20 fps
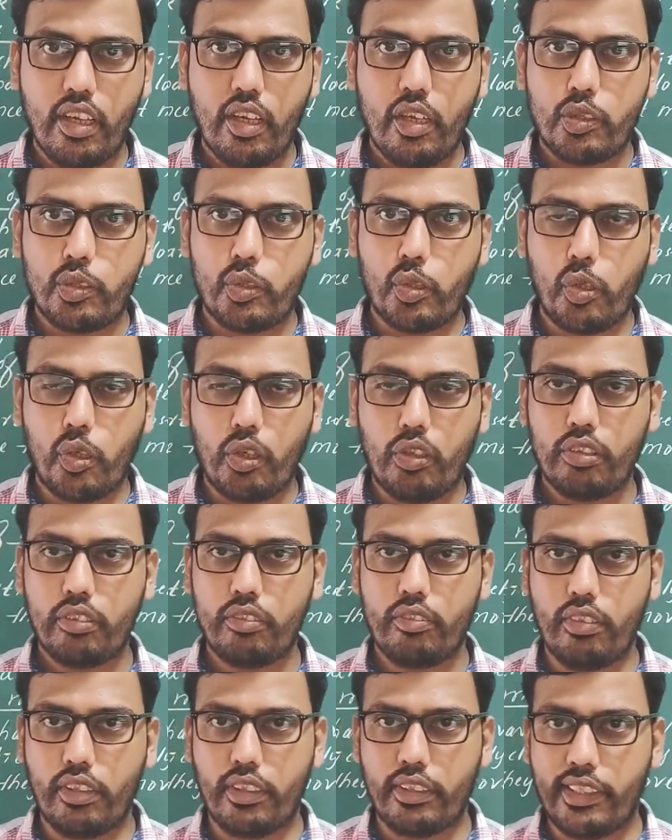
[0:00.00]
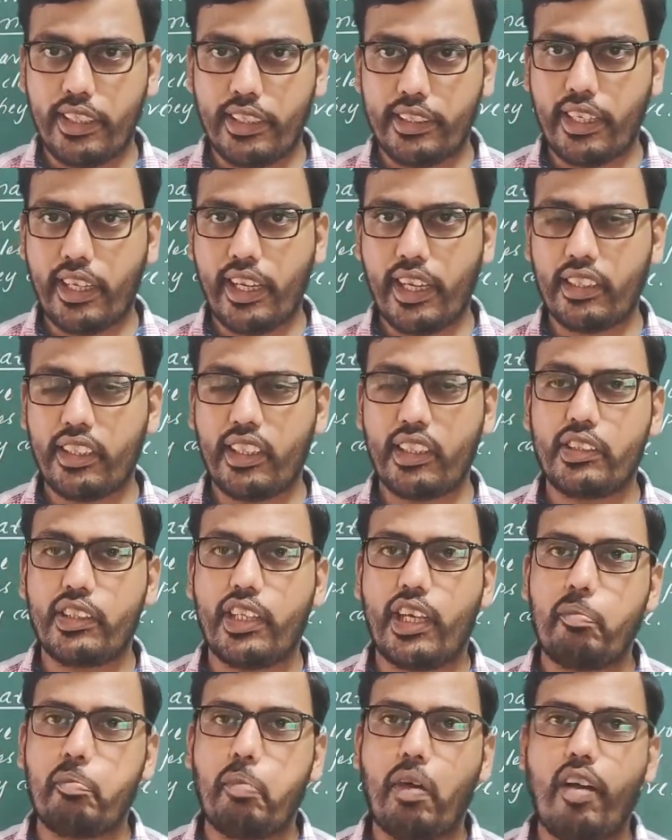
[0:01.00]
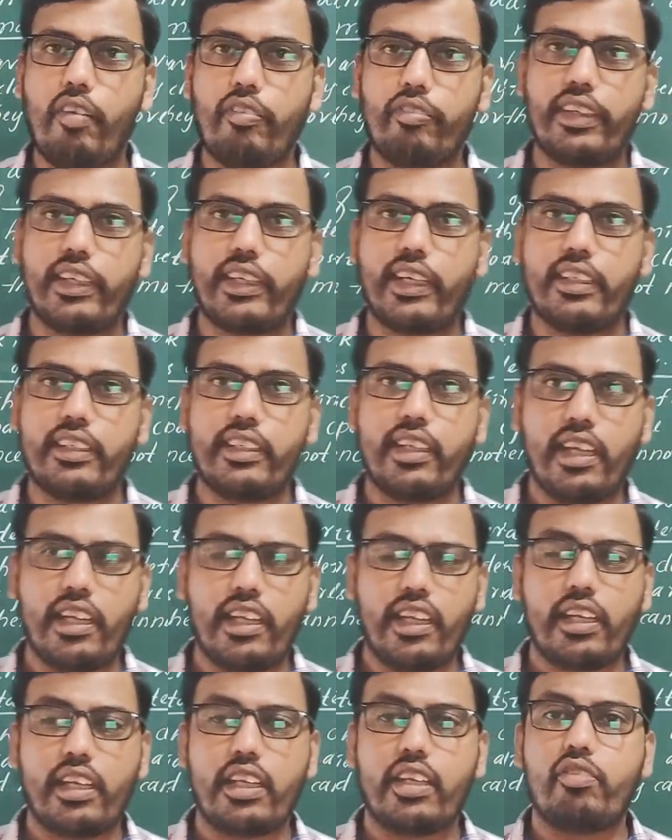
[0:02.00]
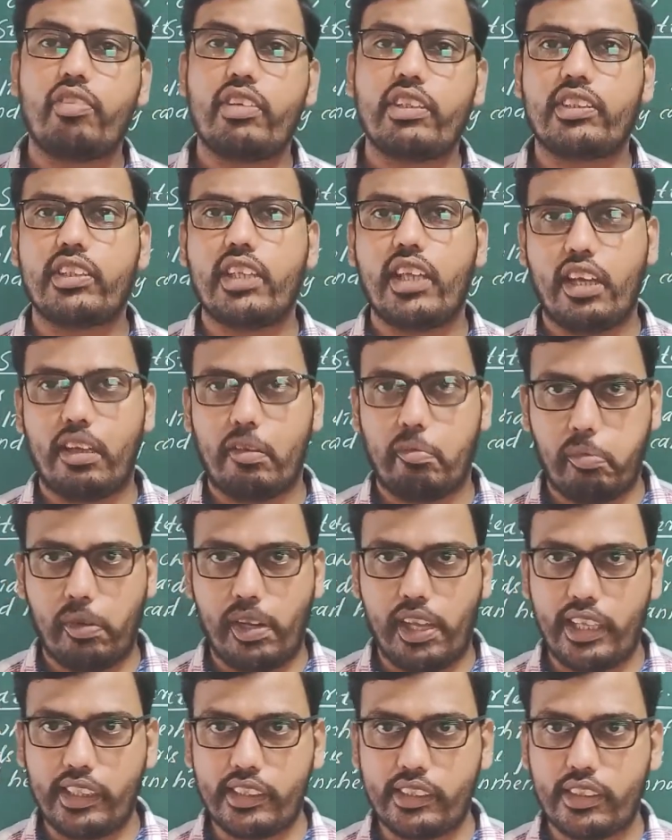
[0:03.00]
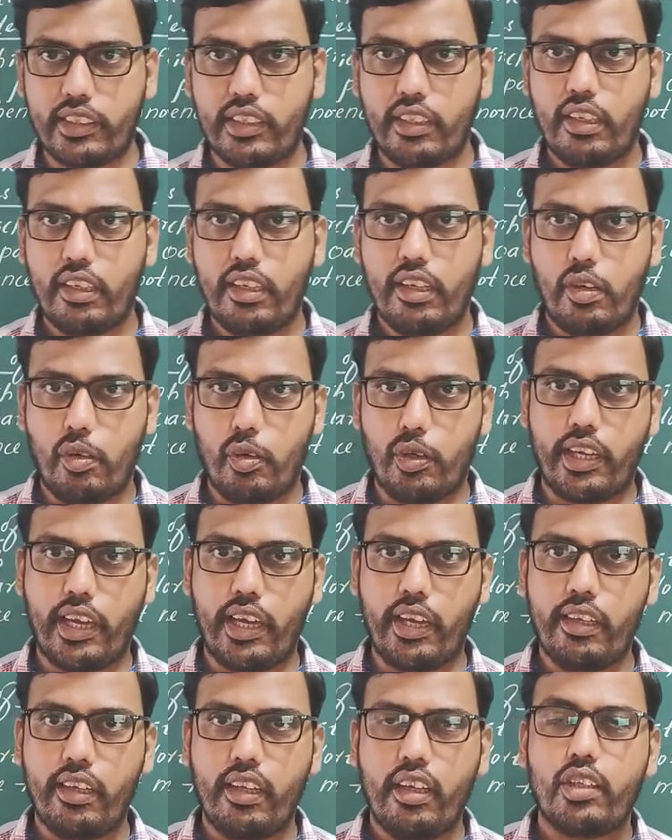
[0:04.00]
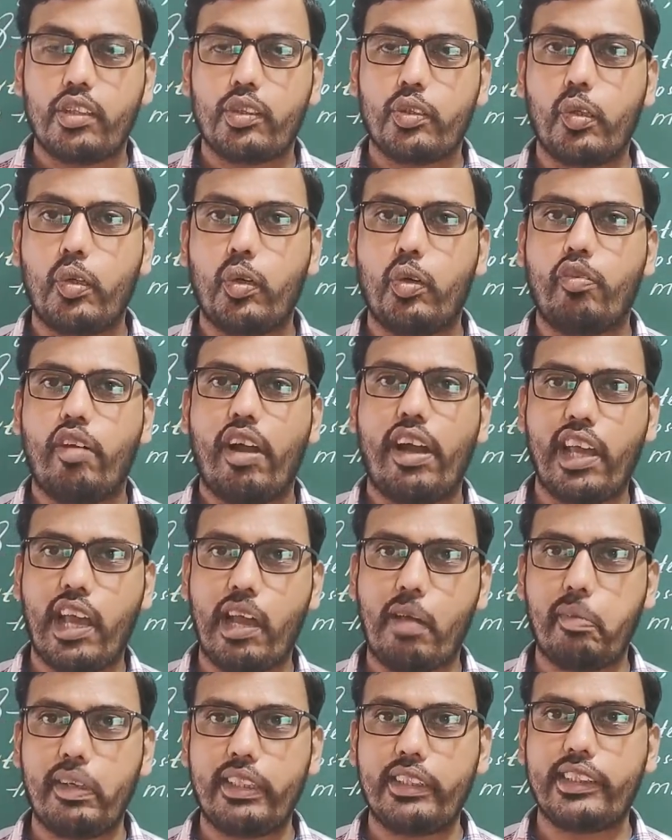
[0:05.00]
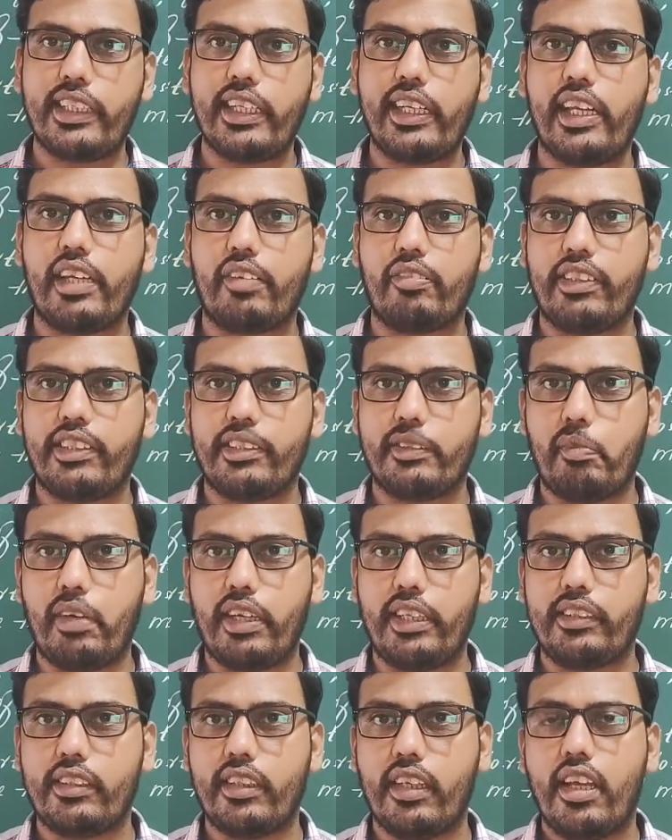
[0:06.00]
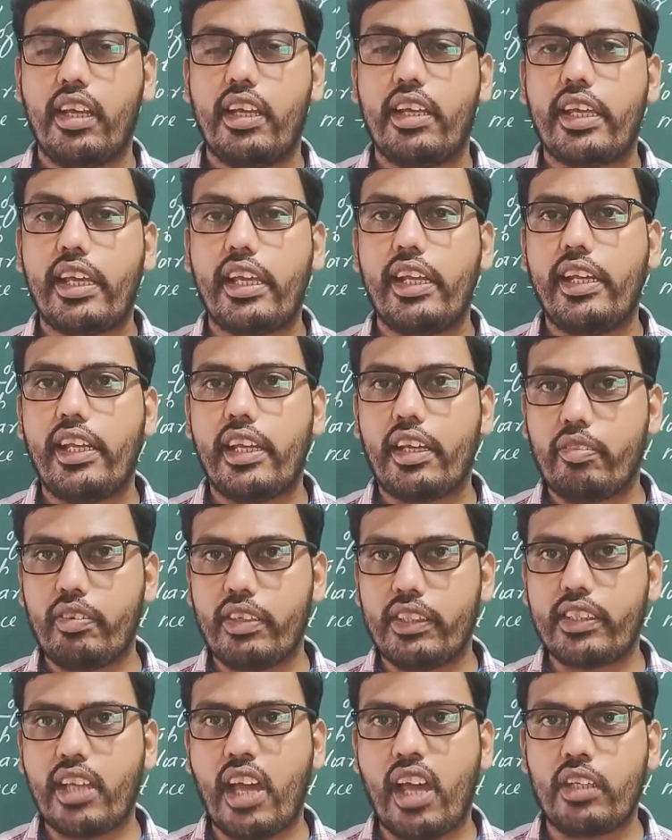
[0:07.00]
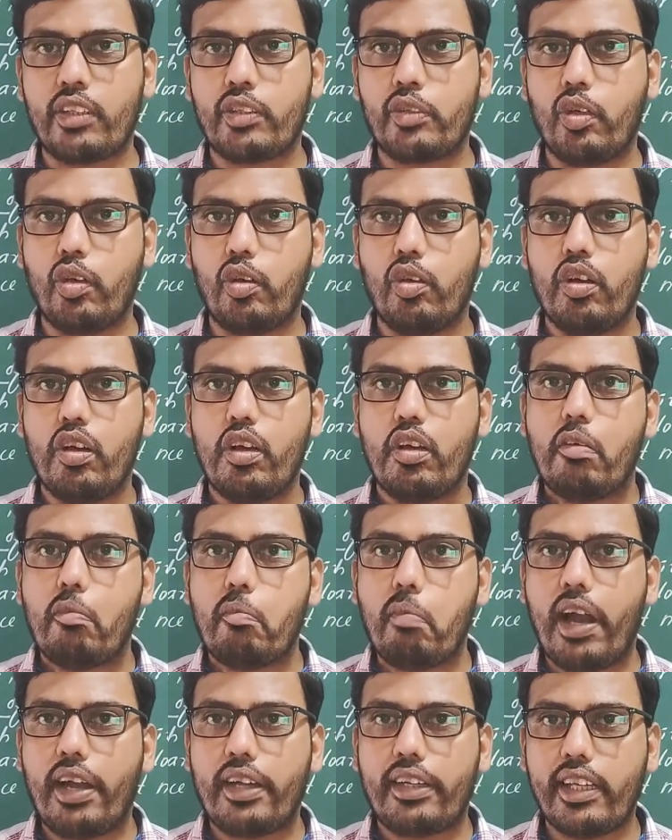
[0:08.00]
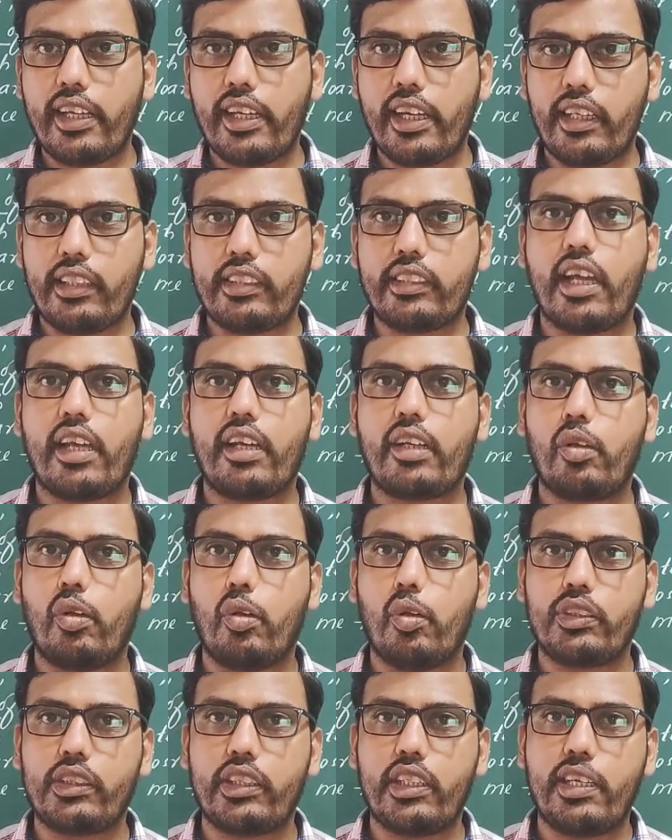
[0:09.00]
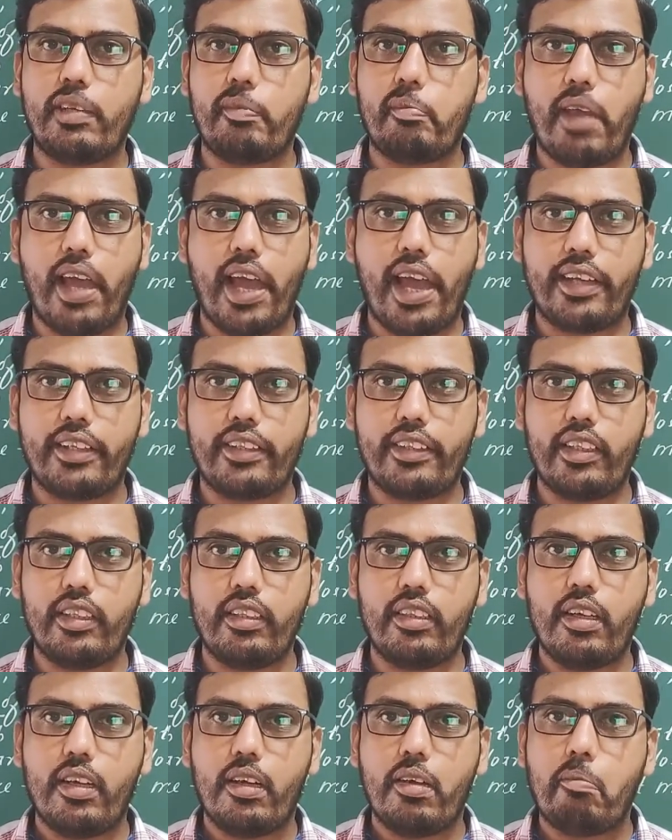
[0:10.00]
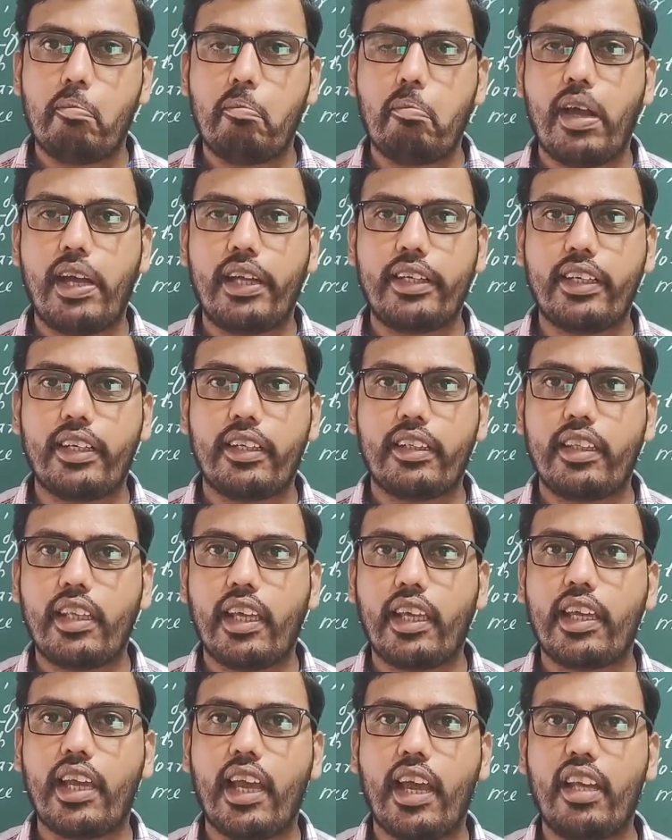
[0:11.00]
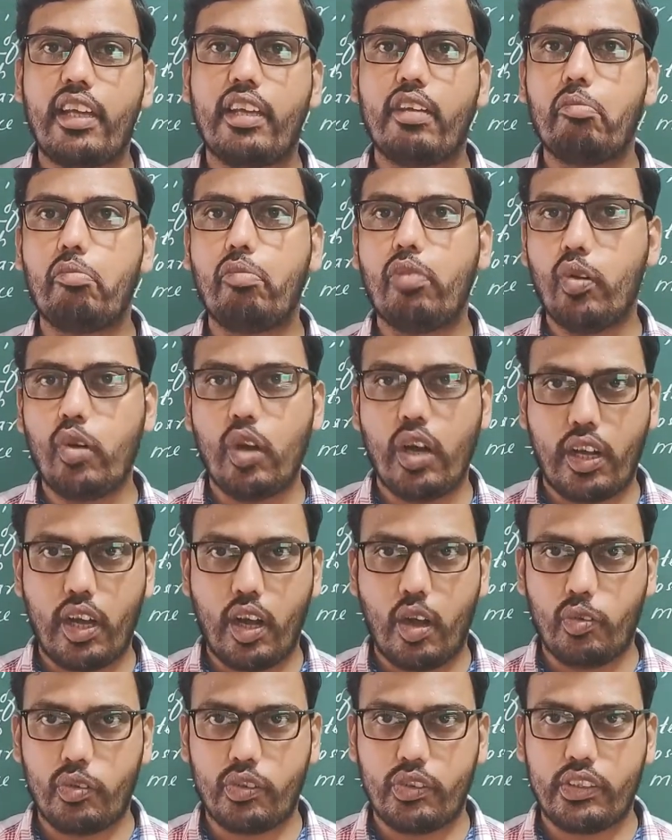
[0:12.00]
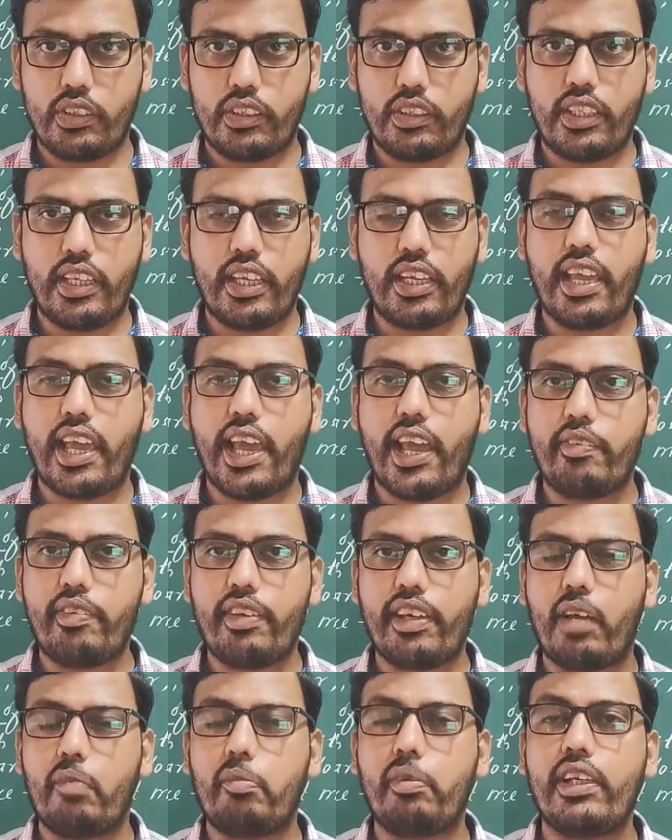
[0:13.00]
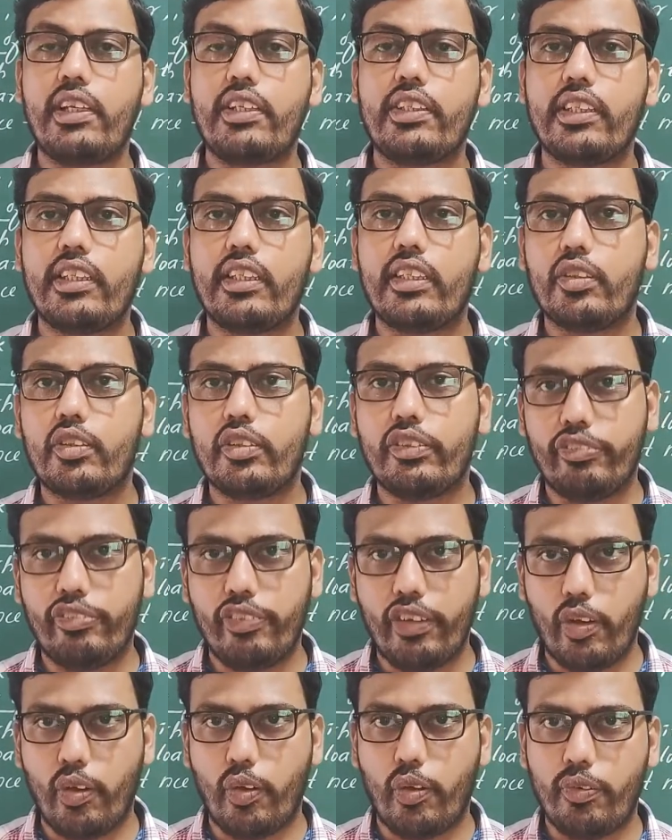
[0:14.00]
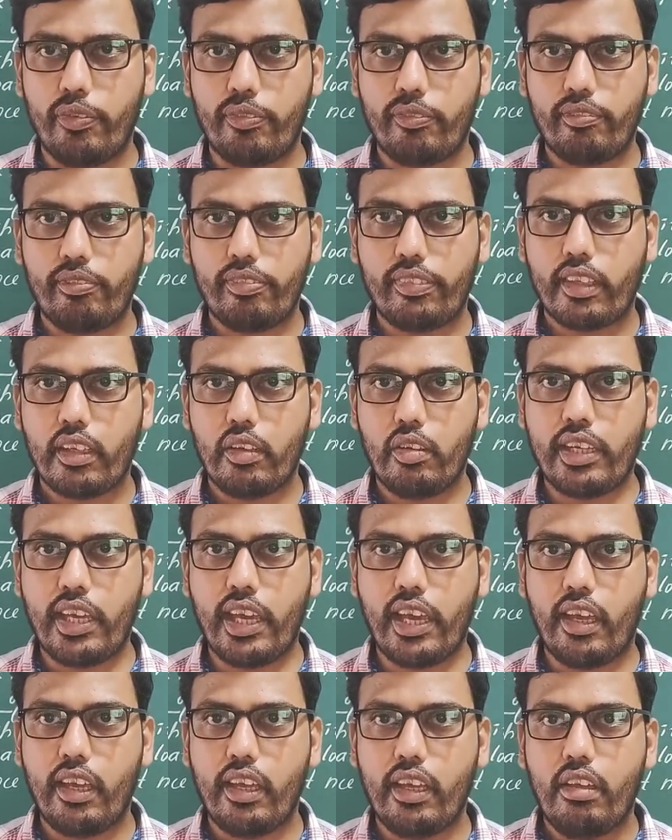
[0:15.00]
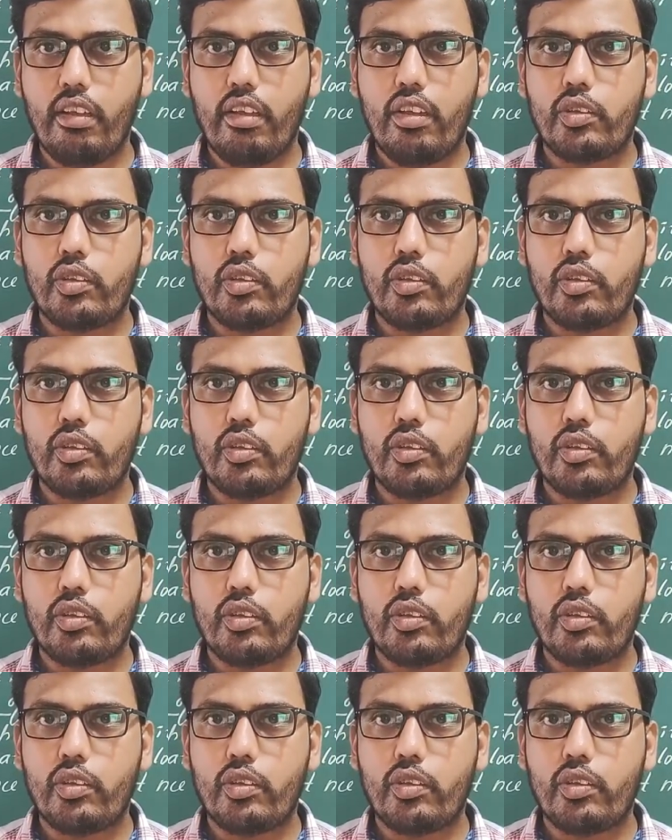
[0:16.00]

So they take the shape of the container in which they are placed. Okay. So what happens in liquids means, in liquids also particles are closely packed, but they can move around. They are having ability to flow. Okay.